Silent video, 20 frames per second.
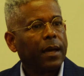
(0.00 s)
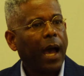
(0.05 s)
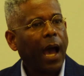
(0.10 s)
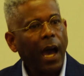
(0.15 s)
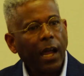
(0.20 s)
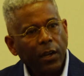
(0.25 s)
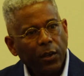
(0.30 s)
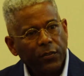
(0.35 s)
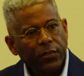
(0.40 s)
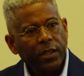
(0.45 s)

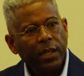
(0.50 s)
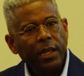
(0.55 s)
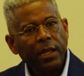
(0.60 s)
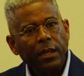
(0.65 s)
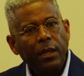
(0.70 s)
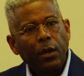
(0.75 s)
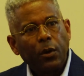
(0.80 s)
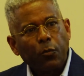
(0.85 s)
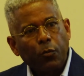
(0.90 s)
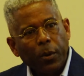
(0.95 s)
I don't
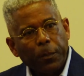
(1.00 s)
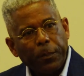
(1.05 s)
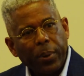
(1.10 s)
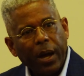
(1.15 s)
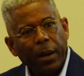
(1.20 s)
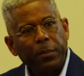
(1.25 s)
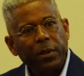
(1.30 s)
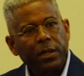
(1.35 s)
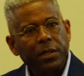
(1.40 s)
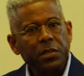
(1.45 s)
think
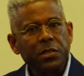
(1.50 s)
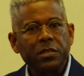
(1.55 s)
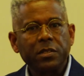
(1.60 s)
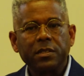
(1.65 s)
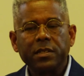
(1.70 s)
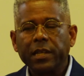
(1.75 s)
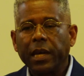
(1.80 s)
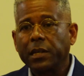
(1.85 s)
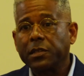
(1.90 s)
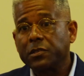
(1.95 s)
Republicans
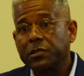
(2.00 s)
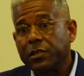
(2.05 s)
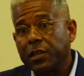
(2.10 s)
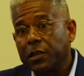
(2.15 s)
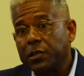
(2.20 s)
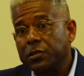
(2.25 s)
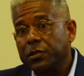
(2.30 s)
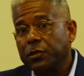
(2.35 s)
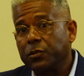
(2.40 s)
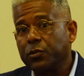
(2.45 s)
in Texas,
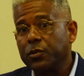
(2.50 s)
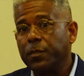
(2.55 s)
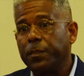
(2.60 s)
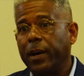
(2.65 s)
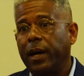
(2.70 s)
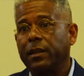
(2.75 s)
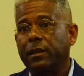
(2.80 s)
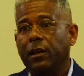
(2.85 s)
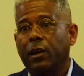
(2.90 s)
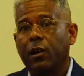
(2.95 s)
there's a group
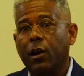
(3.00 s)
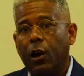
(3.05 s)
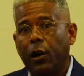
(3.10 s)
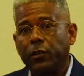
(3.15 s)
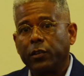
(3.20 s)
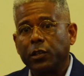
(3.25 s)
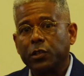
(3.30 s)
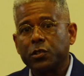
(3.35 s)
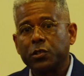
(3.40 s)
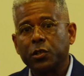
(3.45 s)
out there
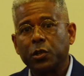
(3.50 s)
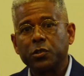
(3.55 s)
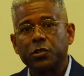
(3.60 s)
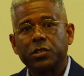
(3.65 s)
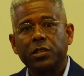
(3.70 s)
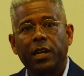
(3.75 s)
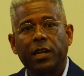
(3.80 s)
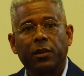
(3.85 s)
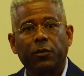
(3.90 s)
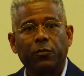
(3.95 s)
called the
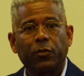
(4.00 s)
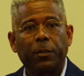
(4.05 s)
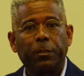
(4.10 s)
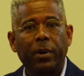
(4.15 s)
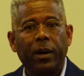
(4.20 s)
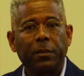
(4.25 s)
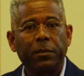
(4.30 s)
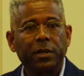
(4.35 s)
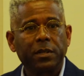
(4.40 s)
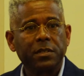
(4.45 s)
Associated
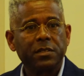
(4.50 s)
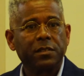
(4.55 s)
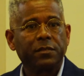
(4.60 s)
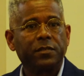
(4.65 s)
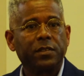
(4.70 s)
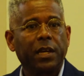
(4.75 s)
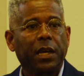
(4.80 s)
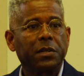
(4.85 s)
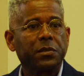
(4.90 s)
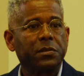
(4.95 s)
Republicans
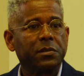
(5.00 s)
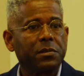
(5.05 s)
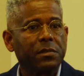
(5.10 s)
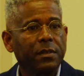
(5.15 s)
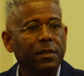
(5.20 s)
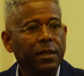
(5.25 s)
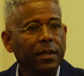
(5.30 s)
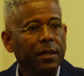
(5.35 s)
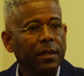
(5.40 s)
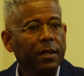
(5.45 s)
of Texas.
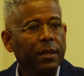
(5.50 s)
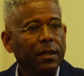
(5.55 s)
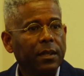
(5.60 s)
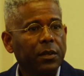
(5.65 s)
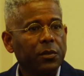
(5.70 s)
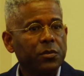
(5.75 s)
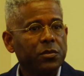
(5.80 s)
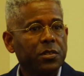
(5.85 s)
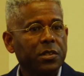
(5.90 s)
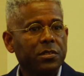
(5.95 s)

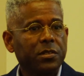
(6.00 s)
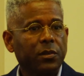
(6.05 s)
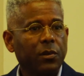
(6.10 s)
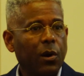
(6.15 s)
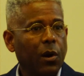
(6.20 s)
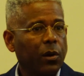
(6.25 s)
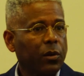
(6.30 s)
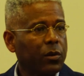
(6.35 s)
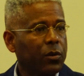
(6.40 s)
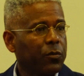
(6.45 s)
There was just an
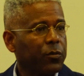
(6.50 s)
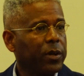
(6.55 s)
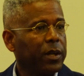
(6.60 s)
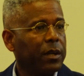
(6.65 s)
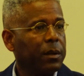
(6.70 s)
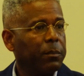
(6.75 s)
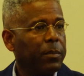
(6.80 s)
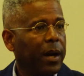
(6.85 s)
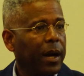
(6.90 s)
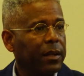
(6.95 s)
article
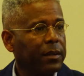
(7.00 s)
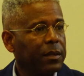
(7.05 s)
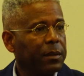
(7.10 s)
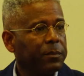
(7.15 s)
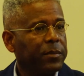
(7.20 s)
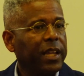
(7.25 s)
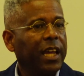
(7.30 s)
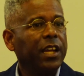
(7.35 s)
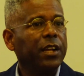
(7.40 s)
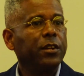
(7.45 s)
written about
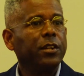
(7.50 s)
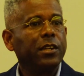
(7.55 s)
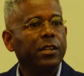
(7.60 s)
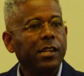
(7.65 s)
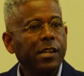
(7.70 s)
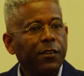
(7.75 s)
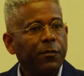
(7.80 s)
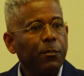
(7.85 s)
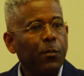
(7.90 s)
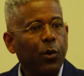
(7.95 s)
them. They
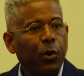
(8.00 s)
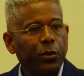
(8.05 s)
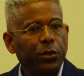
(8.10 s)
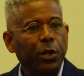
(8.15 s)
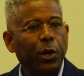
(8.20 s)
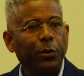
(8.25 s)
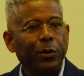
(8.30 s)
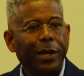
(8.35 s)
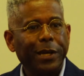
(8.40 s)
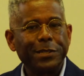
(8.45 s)
give more
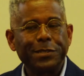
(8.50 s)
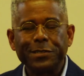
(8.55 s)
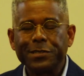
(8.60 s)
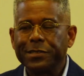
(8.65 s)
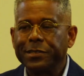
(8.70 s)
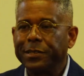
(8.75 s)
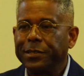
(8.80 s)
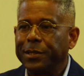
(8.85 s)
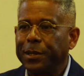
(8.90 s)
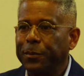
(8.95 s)

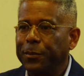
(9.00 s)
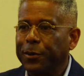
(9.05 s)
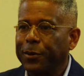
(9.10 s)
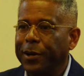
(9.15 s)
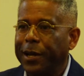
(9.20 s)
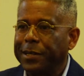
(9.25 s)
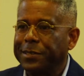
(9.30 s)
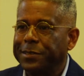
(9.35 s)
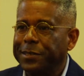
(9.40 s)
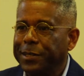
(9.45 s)
donations to
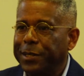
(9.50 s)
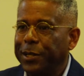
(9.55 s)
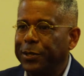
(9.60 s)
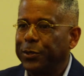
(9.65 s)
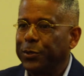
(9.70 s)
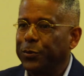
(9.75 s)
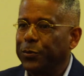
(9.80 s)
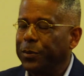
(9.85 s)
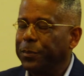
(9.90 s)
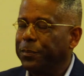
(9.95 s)
Democrats than they do